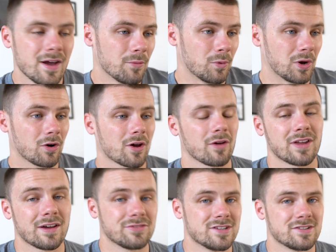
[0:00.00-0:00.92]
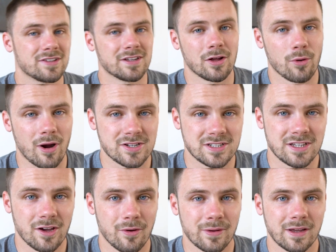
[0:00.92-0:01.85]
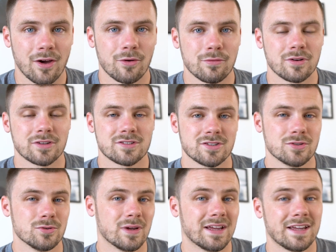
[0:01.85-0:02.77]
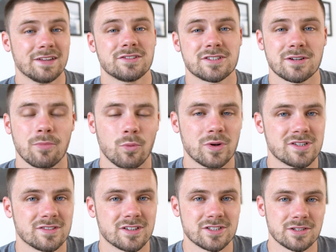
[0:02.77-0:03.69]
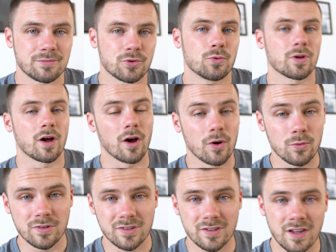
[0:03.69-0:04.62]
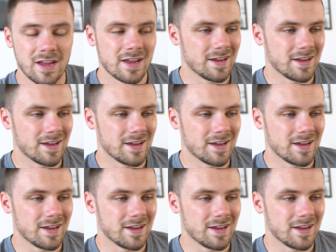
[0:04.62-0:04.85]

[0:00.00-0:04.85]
We're not going to FTC though, we're actually going over to his gym, which is a gym called Oaks